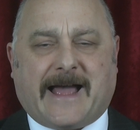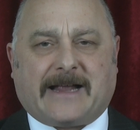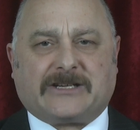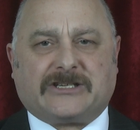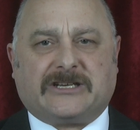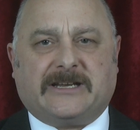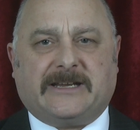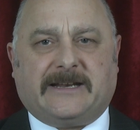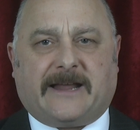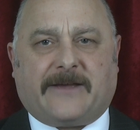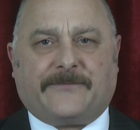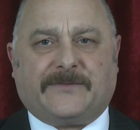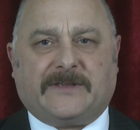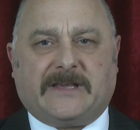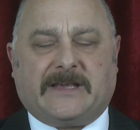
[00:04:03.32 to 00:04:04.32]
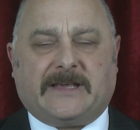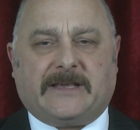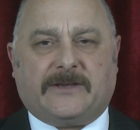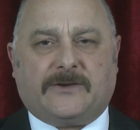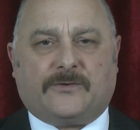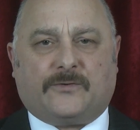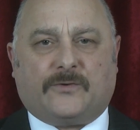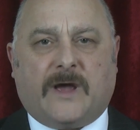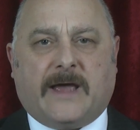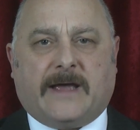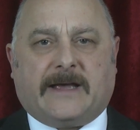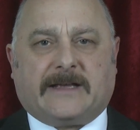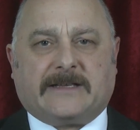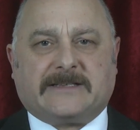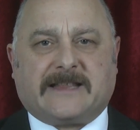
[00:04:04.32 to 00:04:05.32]
actually left the EU,
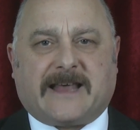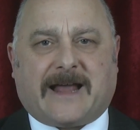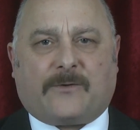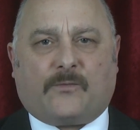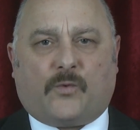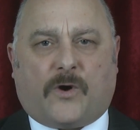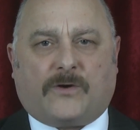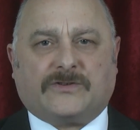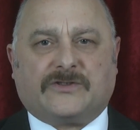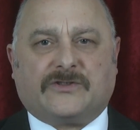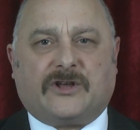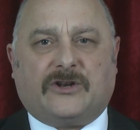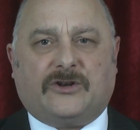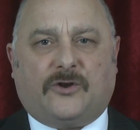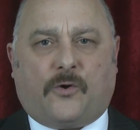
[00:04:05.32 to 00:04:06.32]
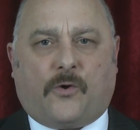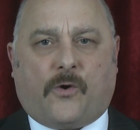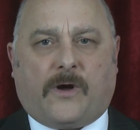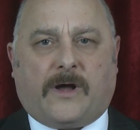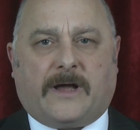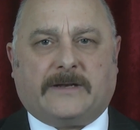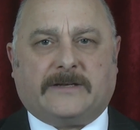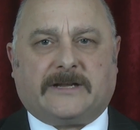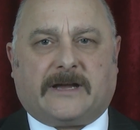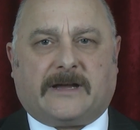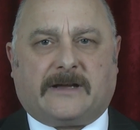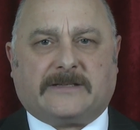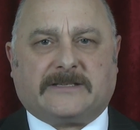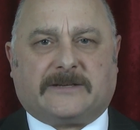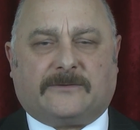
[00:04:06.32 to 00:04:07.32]
as that was the law under
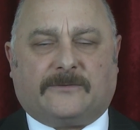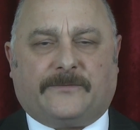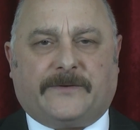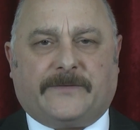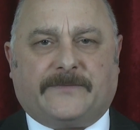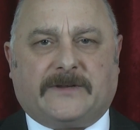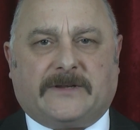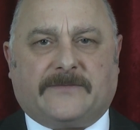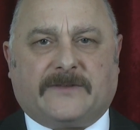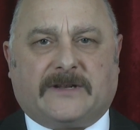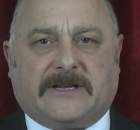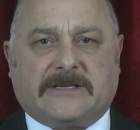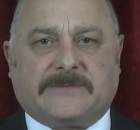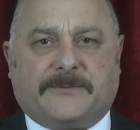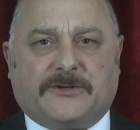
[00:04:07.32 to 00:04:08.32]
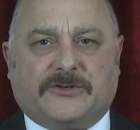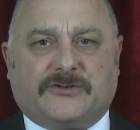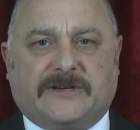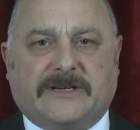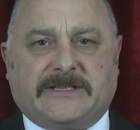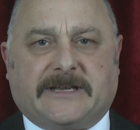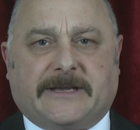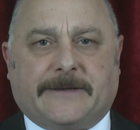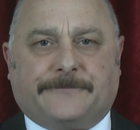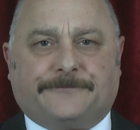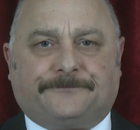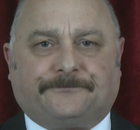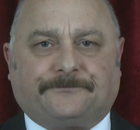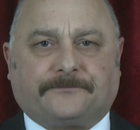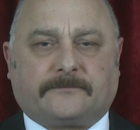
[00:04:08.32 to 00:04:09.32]
Article 50 of the Lisbon Treaty.
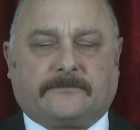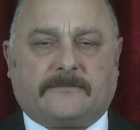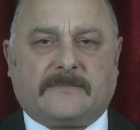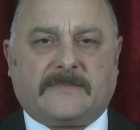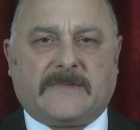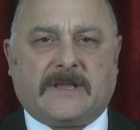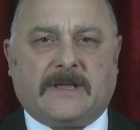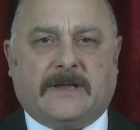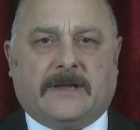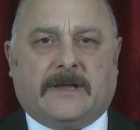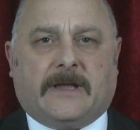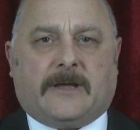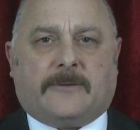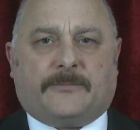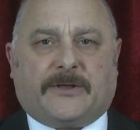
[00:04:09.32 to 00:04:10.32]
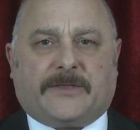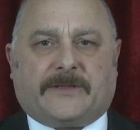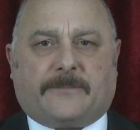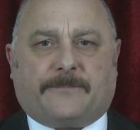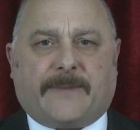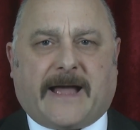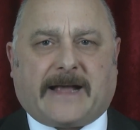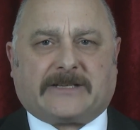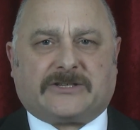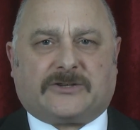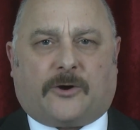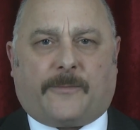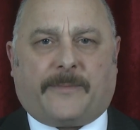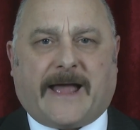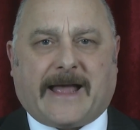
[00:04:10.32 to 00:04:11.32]
But the
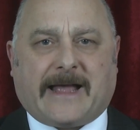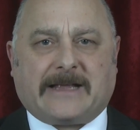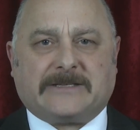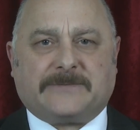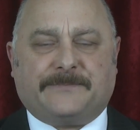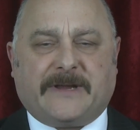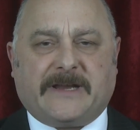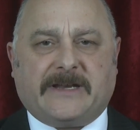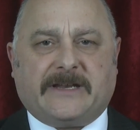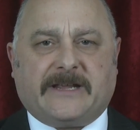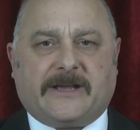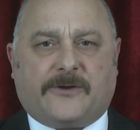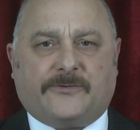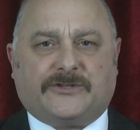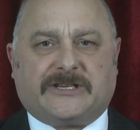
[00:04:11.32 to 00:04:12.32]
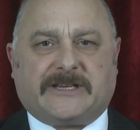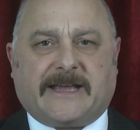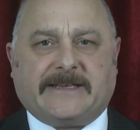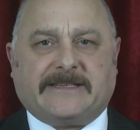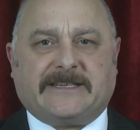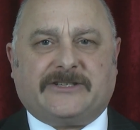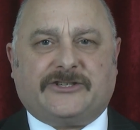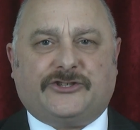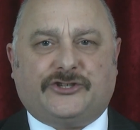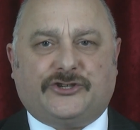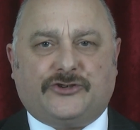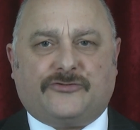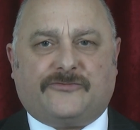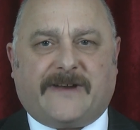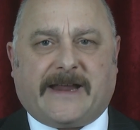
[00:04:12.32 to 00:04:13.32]
backstop has been negotiated
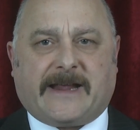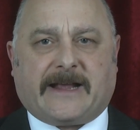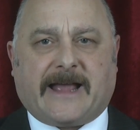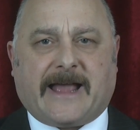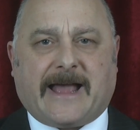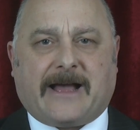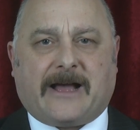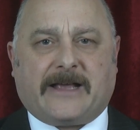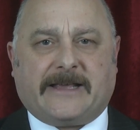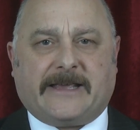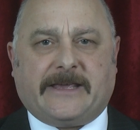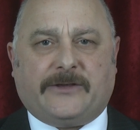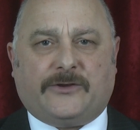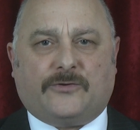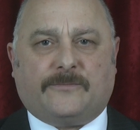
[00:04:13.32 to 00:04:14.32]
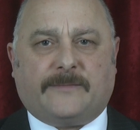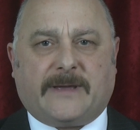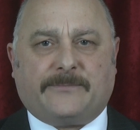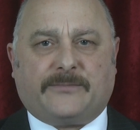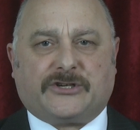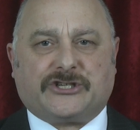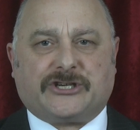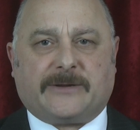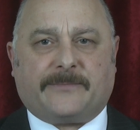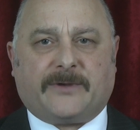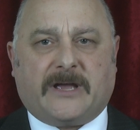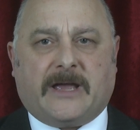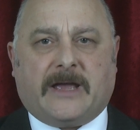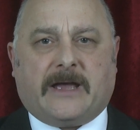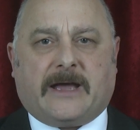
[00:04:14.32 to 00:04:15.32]
during our EU membership
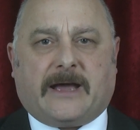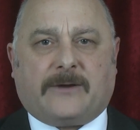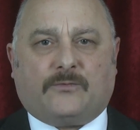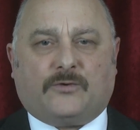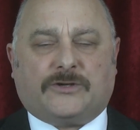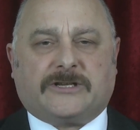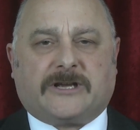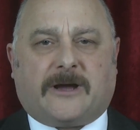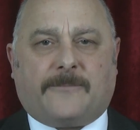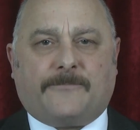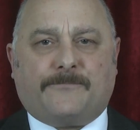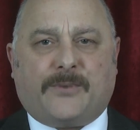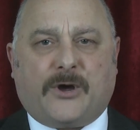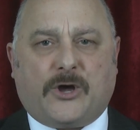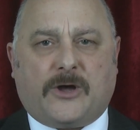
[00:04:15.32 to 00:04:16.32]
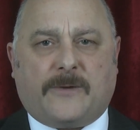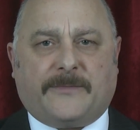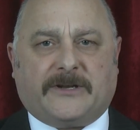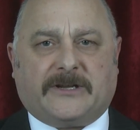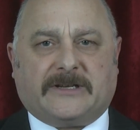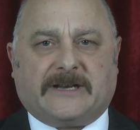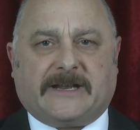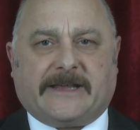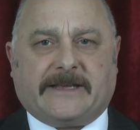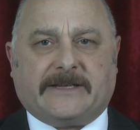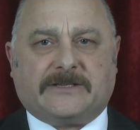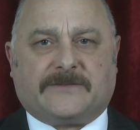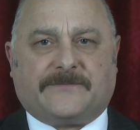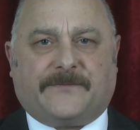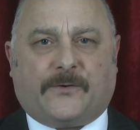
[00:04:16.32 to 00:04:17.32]
and would come permanently
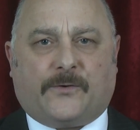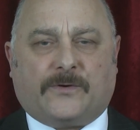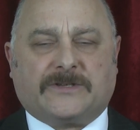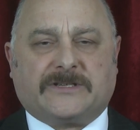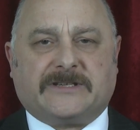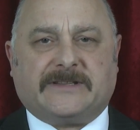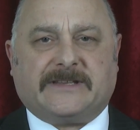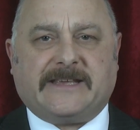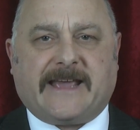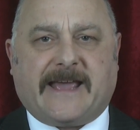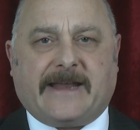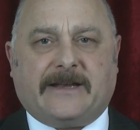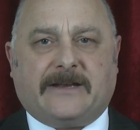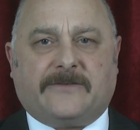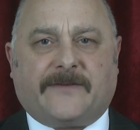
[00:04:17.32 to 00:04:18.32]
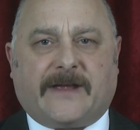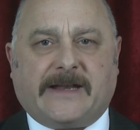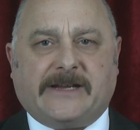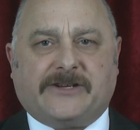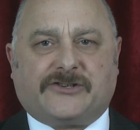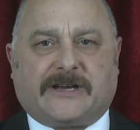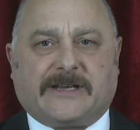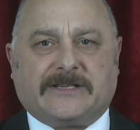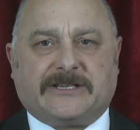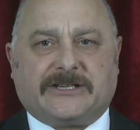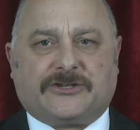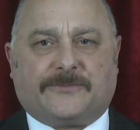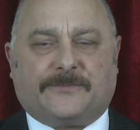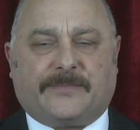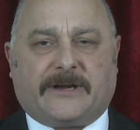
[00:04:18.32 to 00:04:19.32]
into force at the end of any
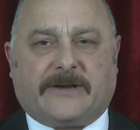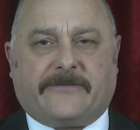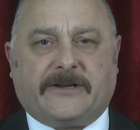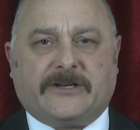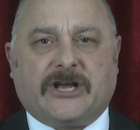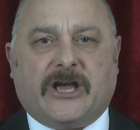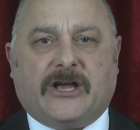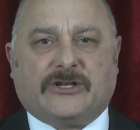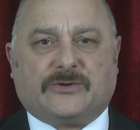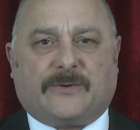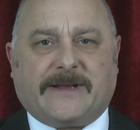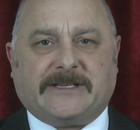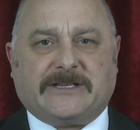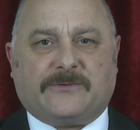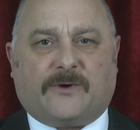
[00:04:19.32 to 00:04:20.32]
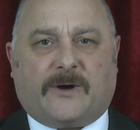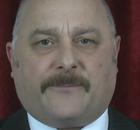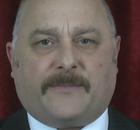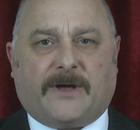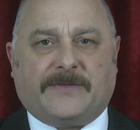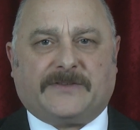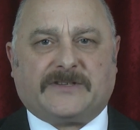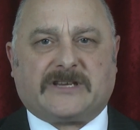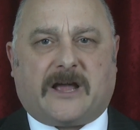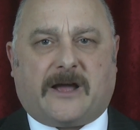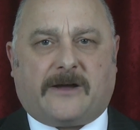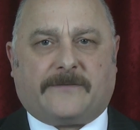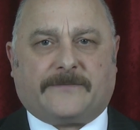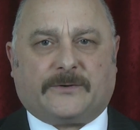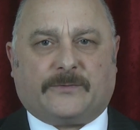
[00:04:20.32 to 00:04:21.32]
transition period 21 months
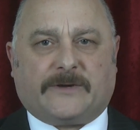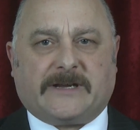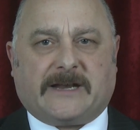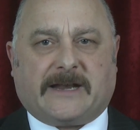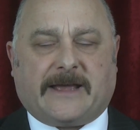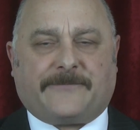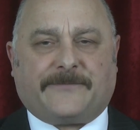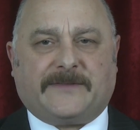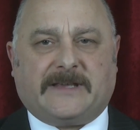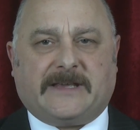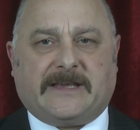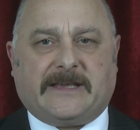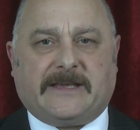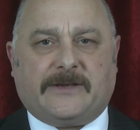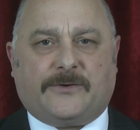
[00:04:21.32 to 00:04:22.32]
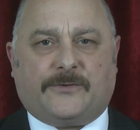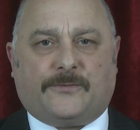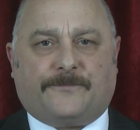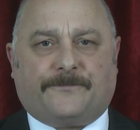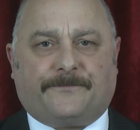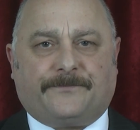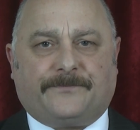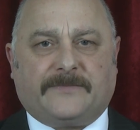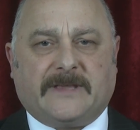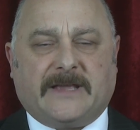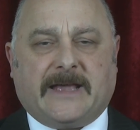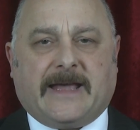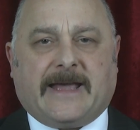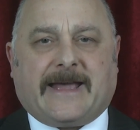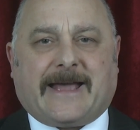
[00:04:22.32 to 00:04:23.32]
after we'd left the EU.
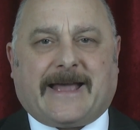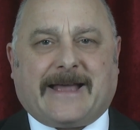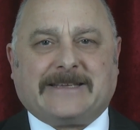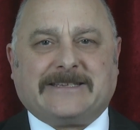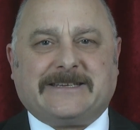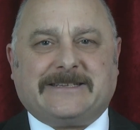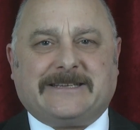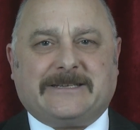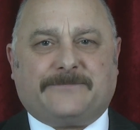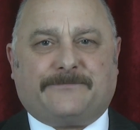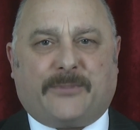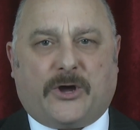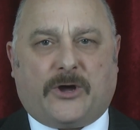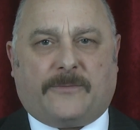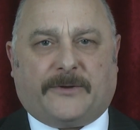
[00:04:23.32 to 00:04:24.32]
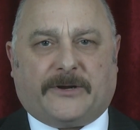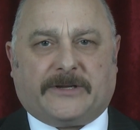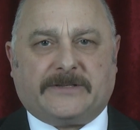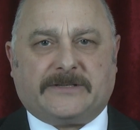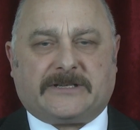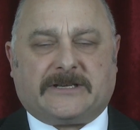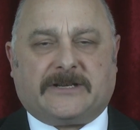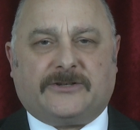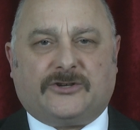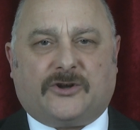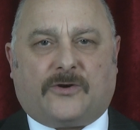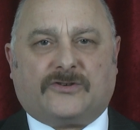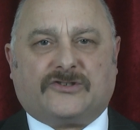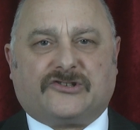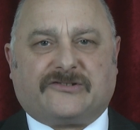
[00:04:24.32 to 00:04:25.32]
As it is permanent and
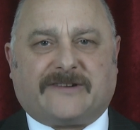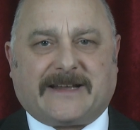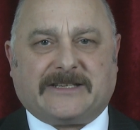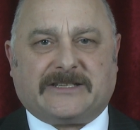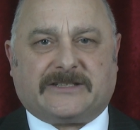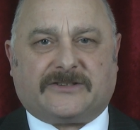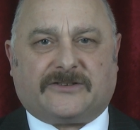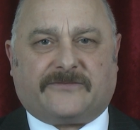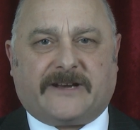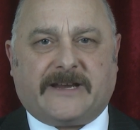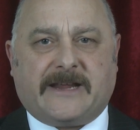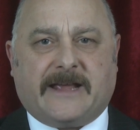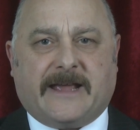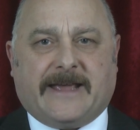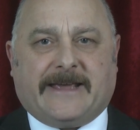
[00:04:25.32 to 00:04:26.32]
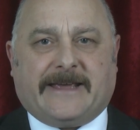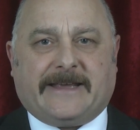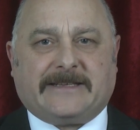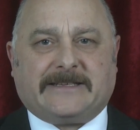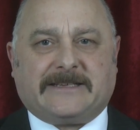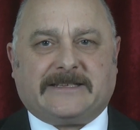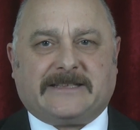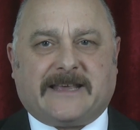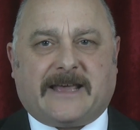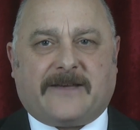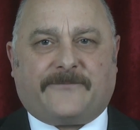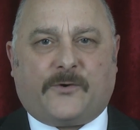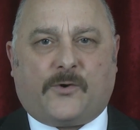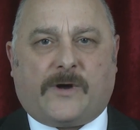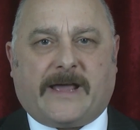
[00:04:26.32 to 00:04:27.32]
not transitory, it is
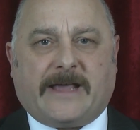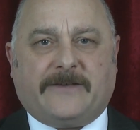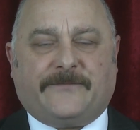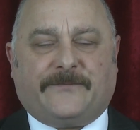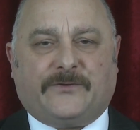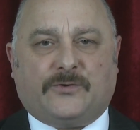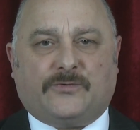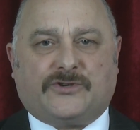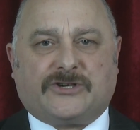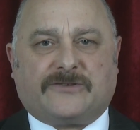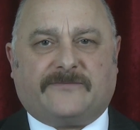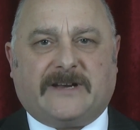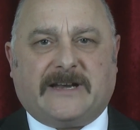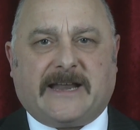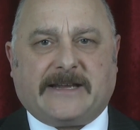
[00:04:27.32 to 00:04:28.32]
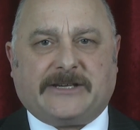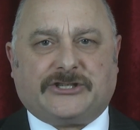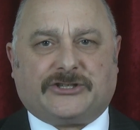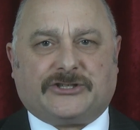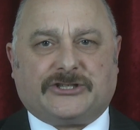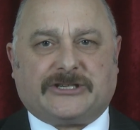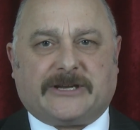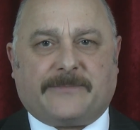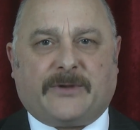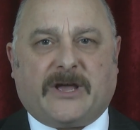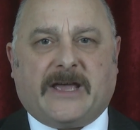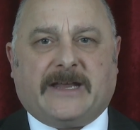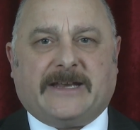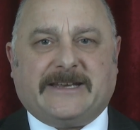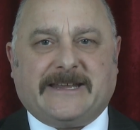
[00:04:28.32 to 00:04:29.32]
therefore a future relationship
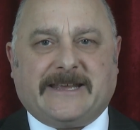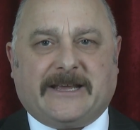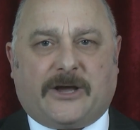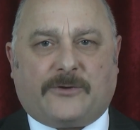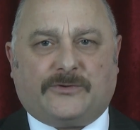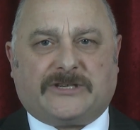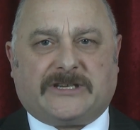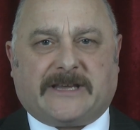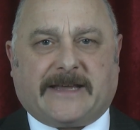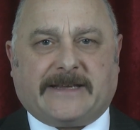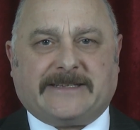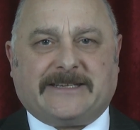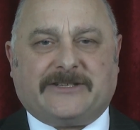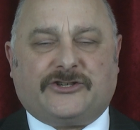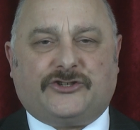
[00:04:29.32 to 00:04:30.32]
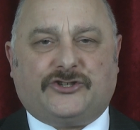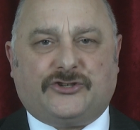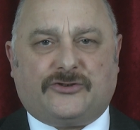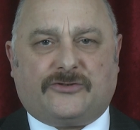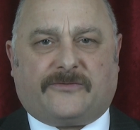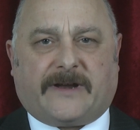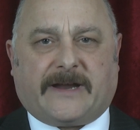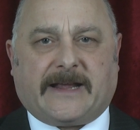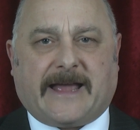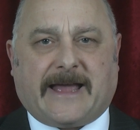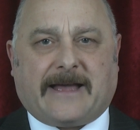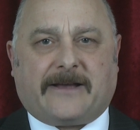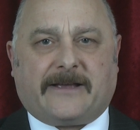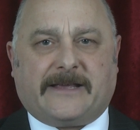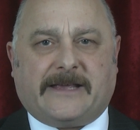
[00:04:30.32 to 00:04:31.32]
negotiated during
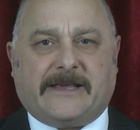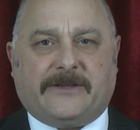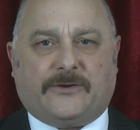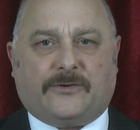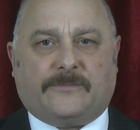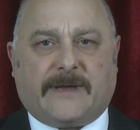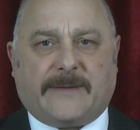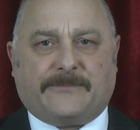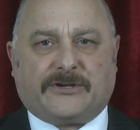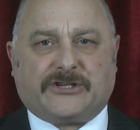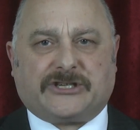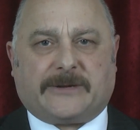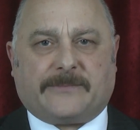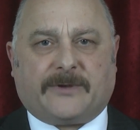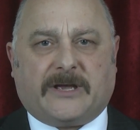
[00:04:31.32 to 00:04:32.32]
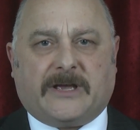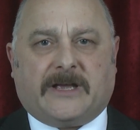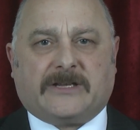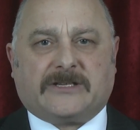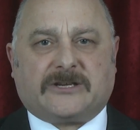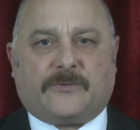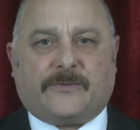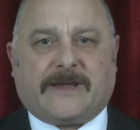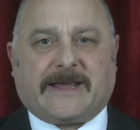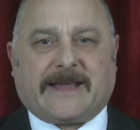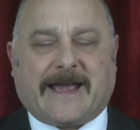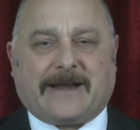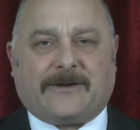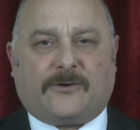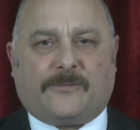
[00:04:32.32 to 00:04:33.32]
our EU membership, so it
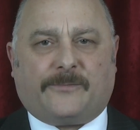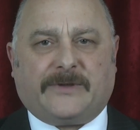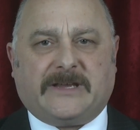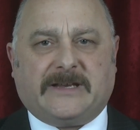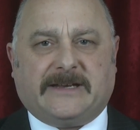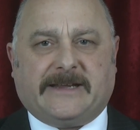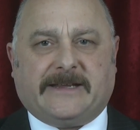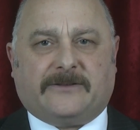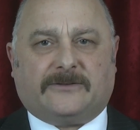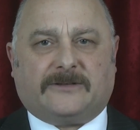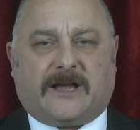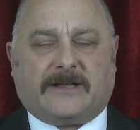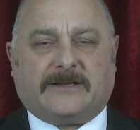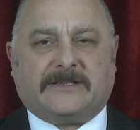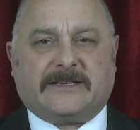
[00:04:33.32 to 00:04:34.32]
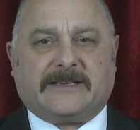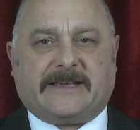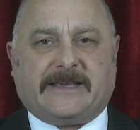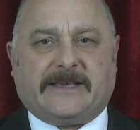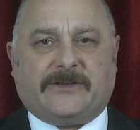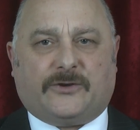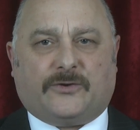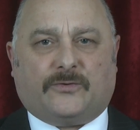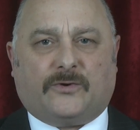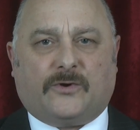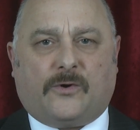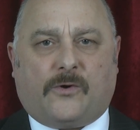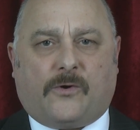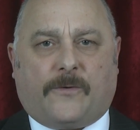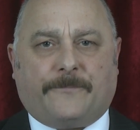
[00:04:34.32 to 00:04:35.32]
cannot be legal under EU
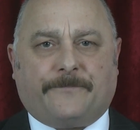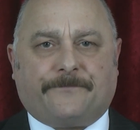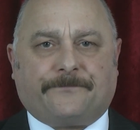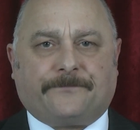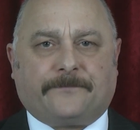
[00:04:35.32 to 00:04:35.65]
law.